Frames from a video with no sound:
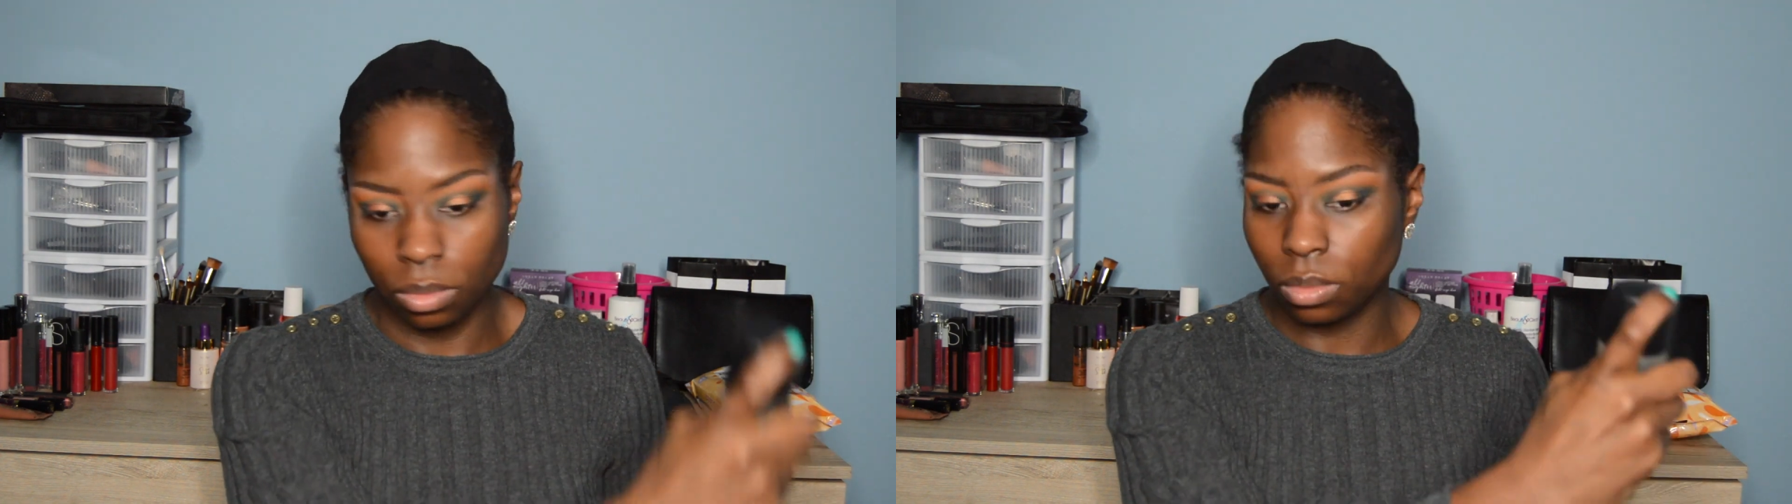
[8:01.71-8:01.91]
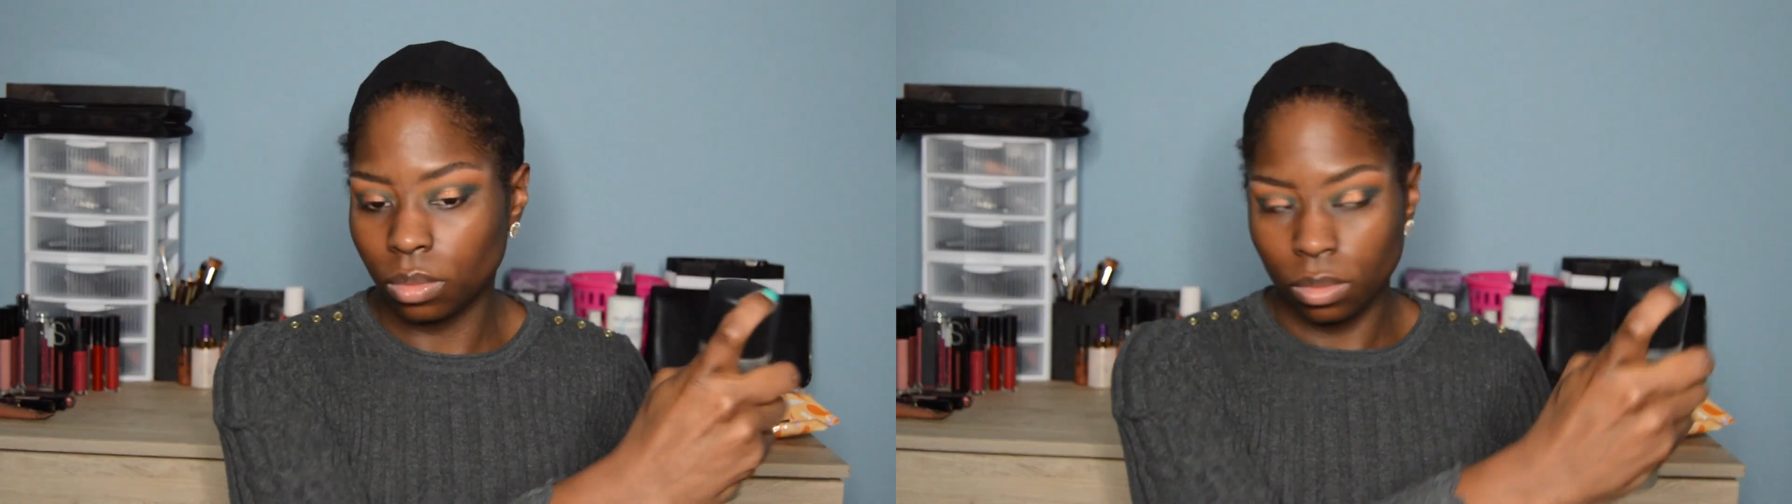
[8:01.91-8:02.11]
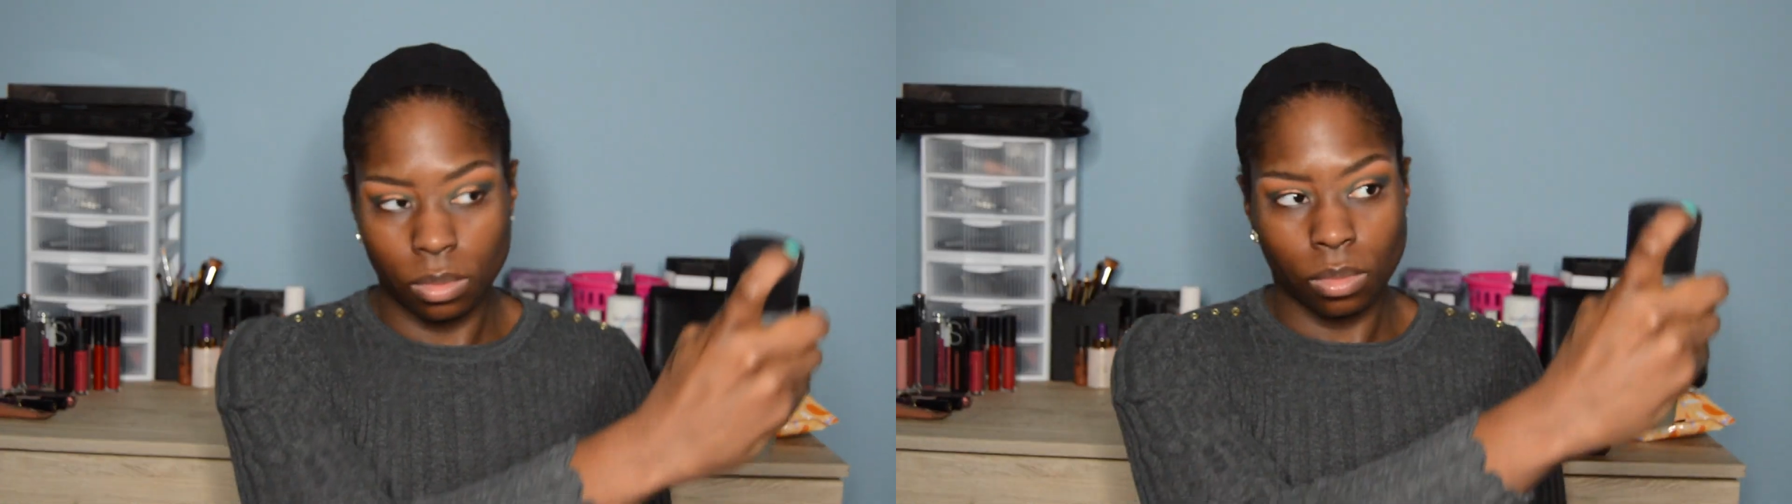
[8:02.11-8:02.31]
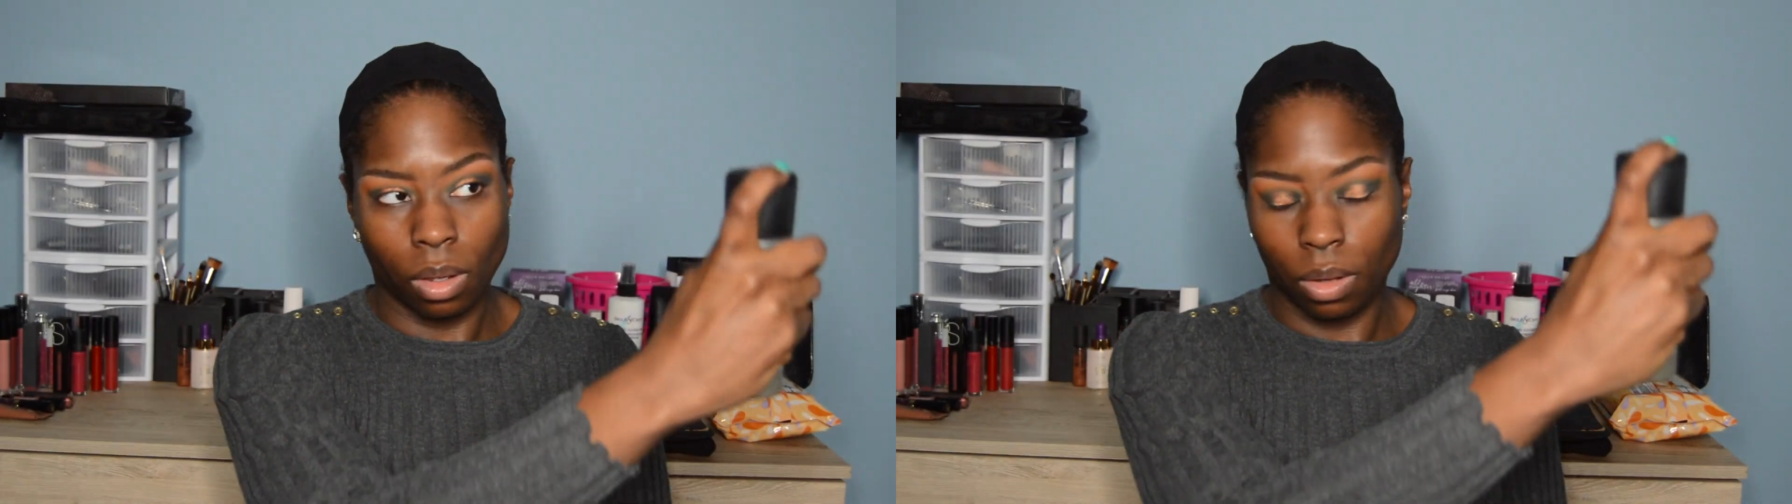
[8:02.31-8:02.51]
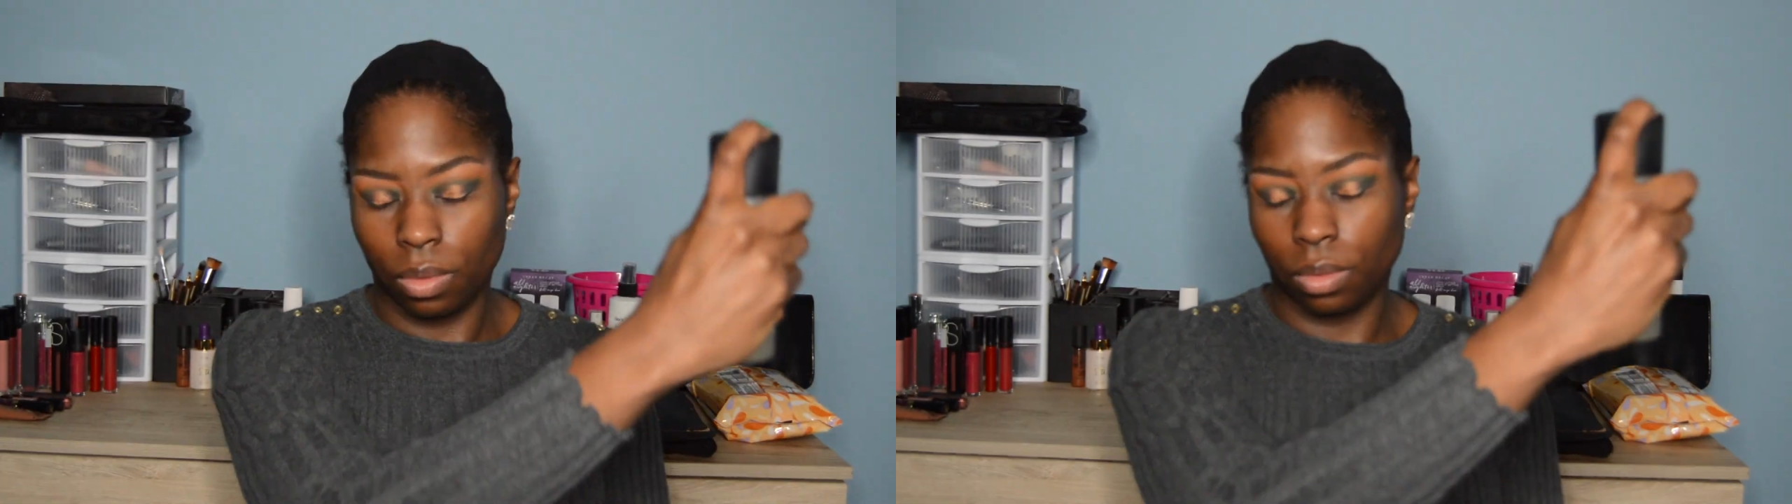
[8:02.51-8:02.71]

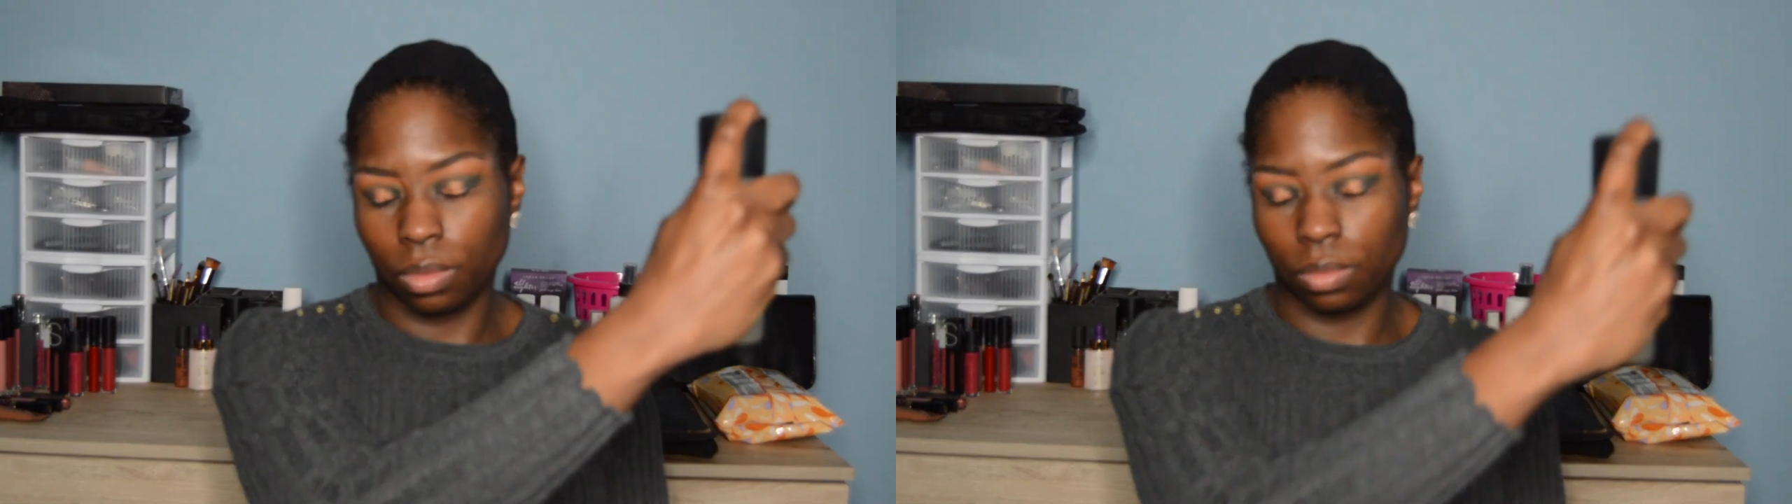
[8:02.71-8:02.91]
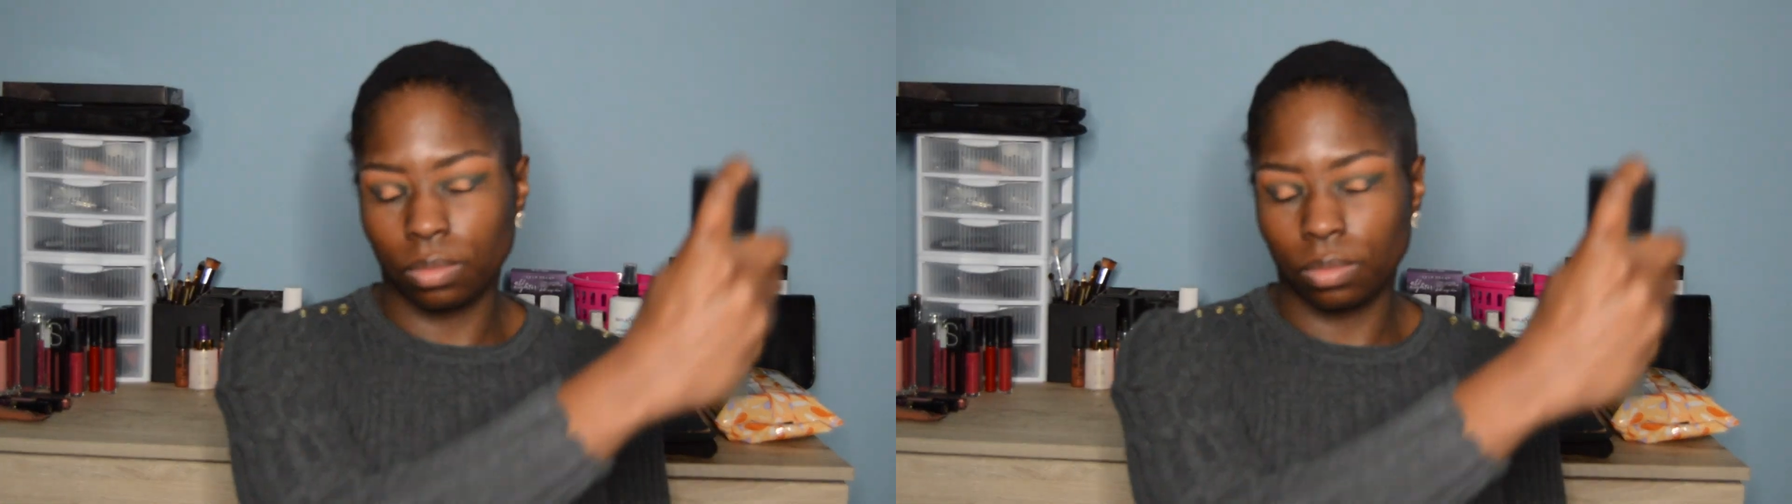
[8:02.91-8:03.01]
foundation.